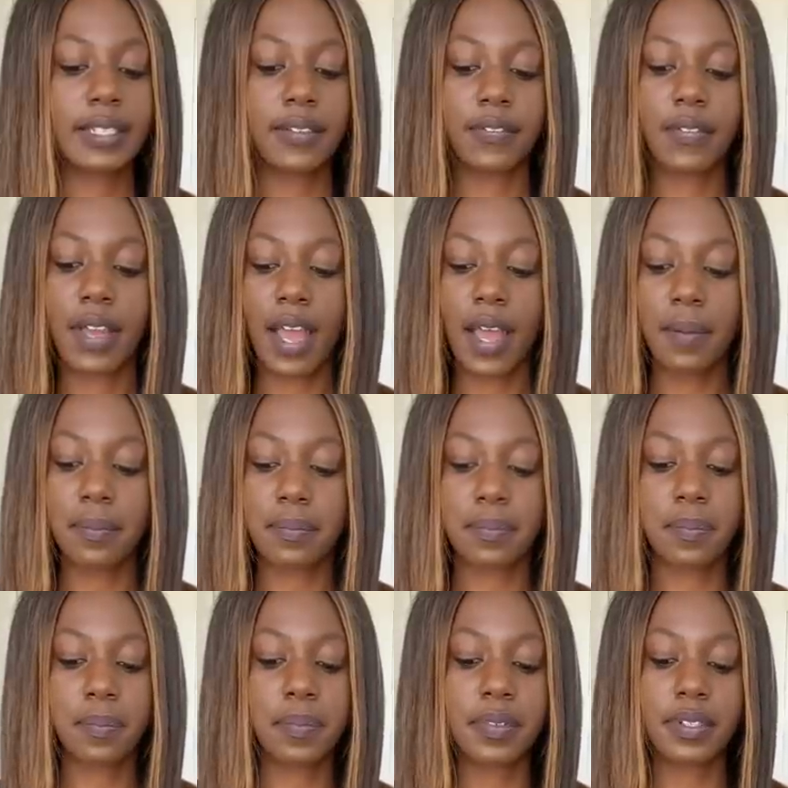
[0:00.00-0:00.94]
of
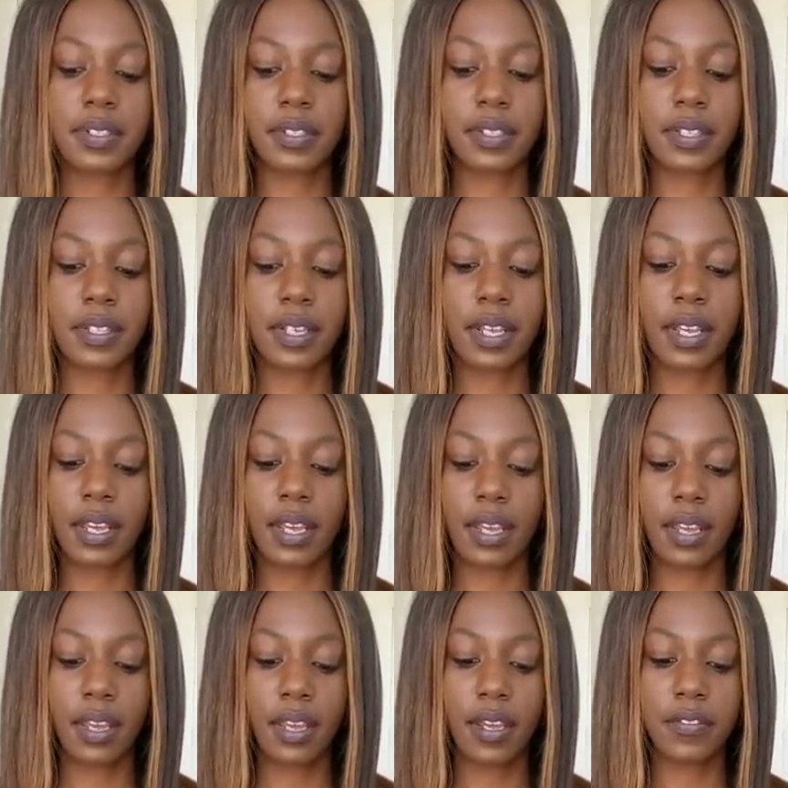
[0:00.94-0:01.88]
Cups, the
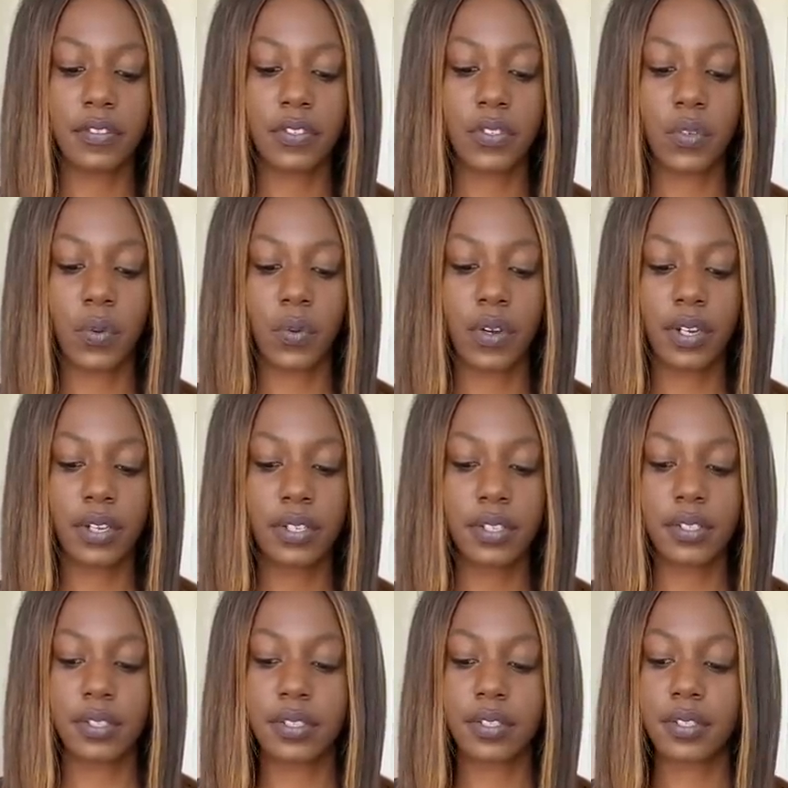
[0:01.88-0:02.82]
King of
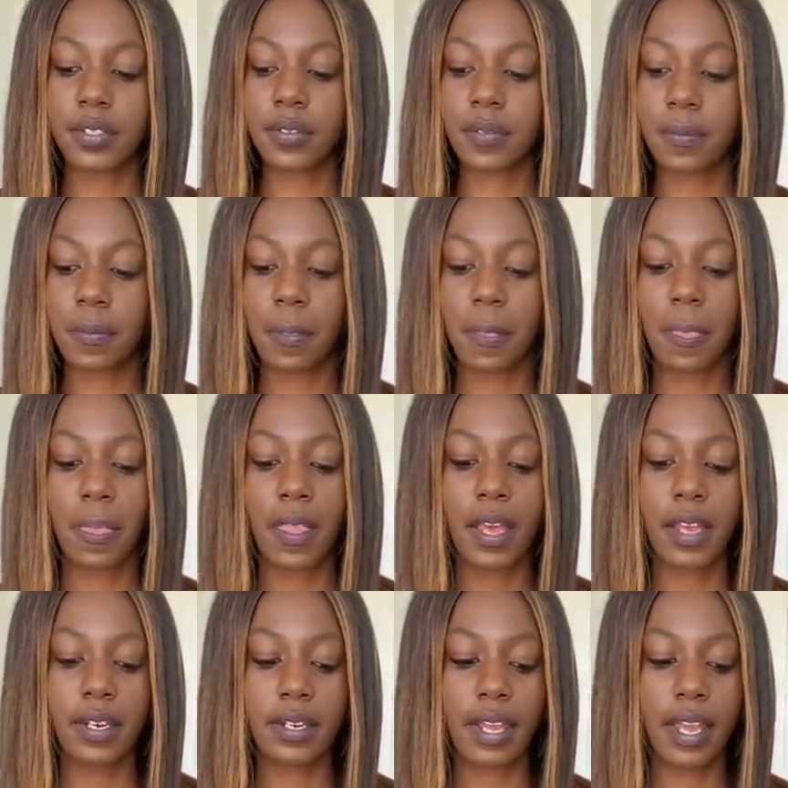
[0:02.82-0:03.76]
Swords,
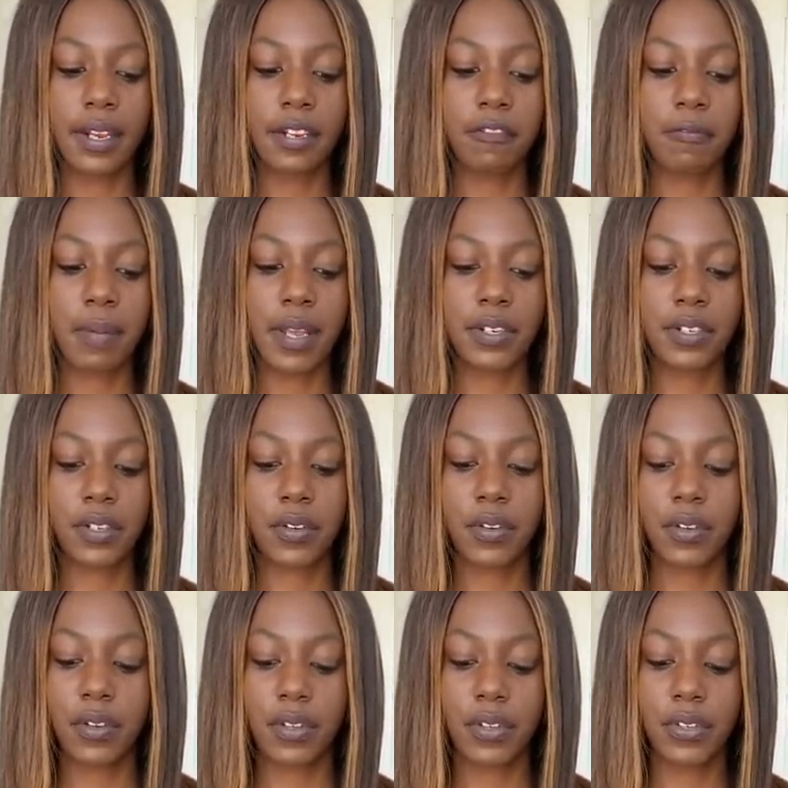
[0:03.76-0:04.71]
Knight of
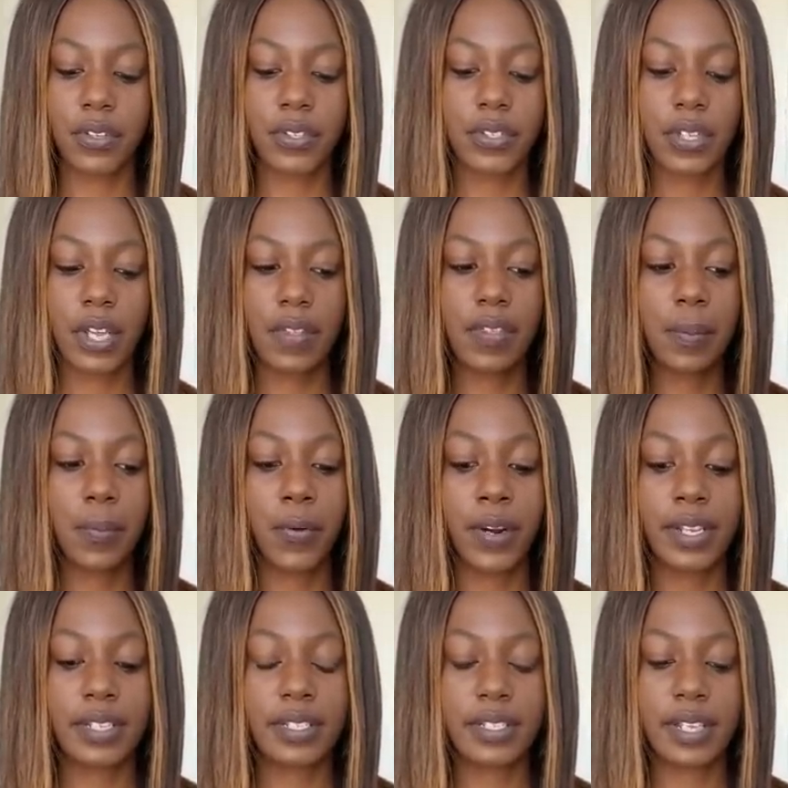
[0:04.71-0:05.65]
Pentacles, and the
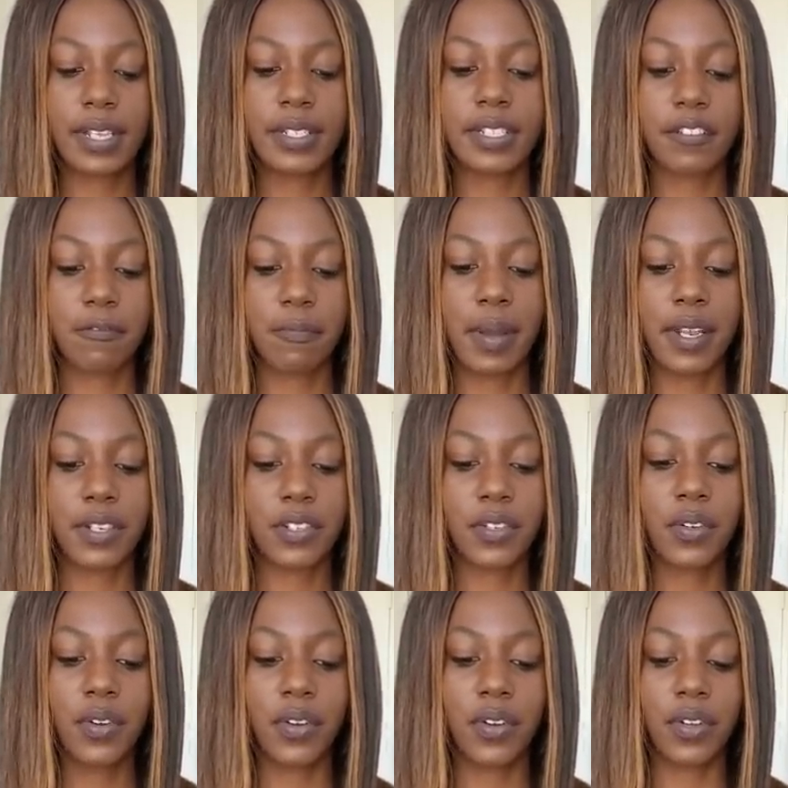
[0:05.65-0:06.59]
Princess of
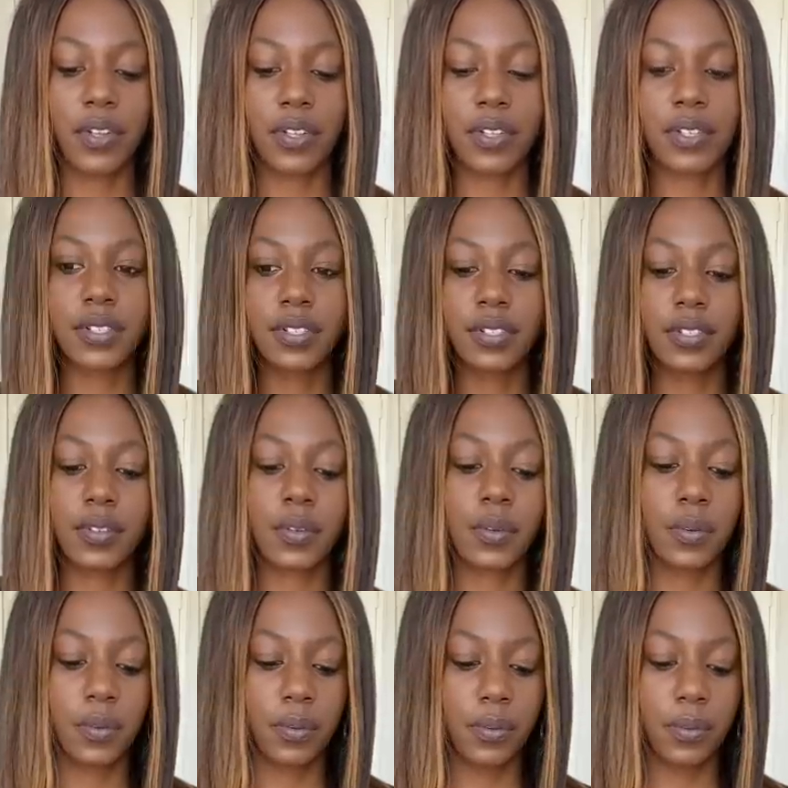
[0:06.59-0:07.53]
Pentacles.
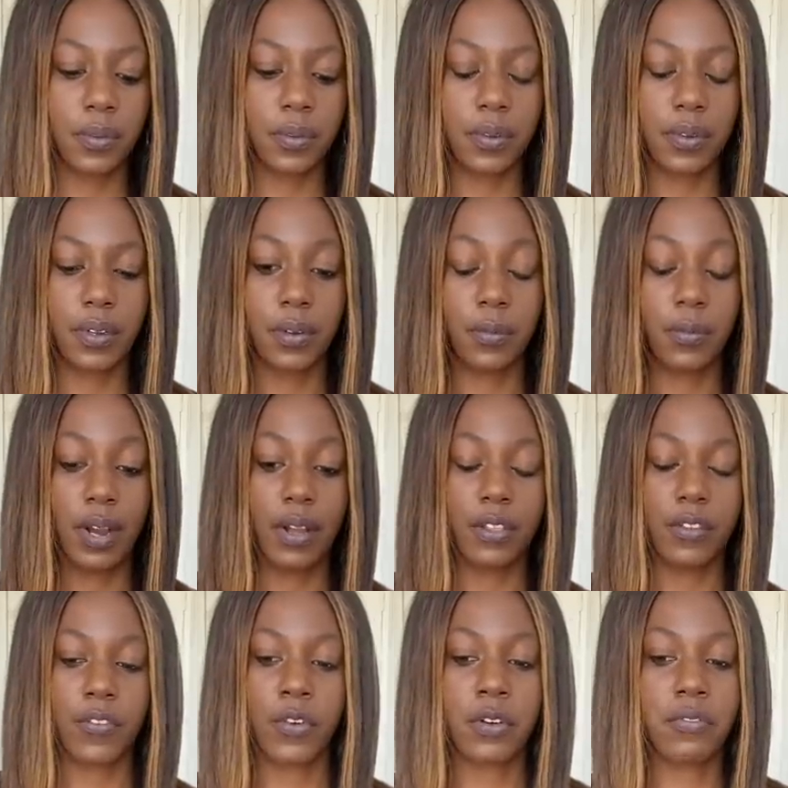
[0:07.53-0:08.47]
Ooh, wow,
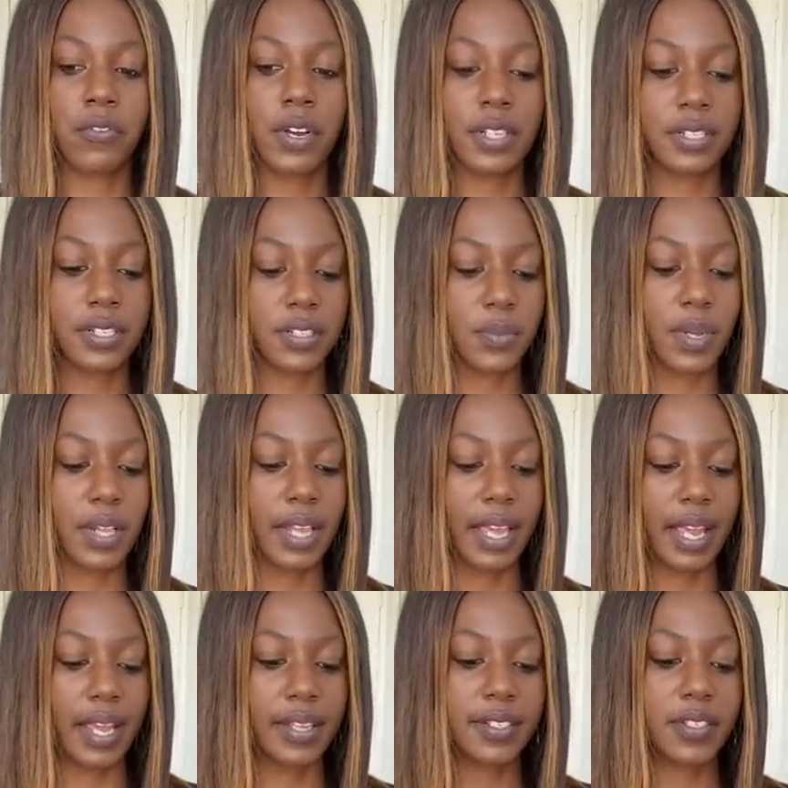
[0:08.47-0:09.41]
the Four of Wands as well, I
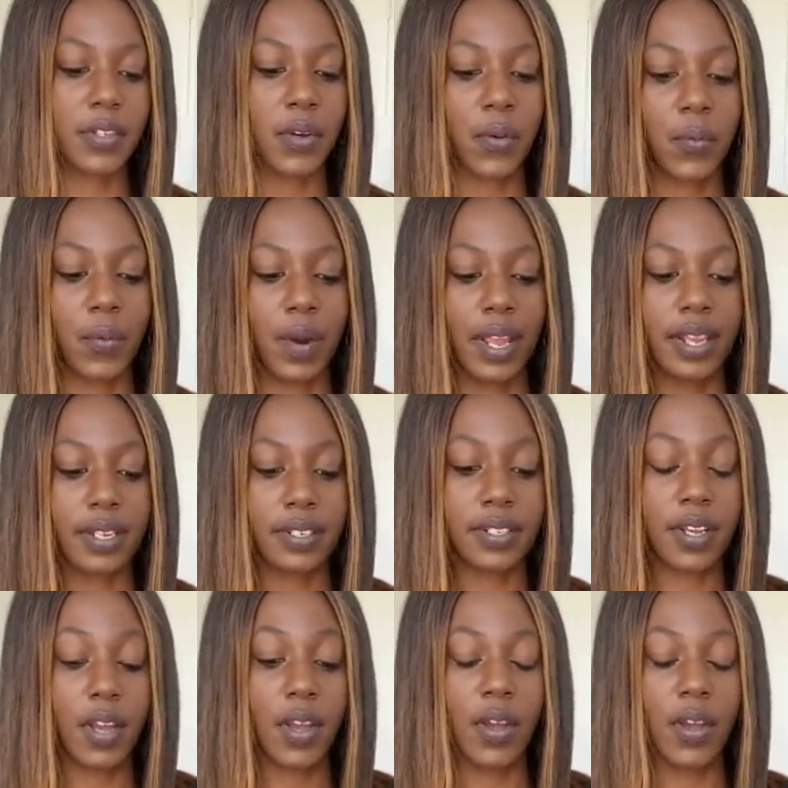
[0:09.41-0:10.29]
guess. All right.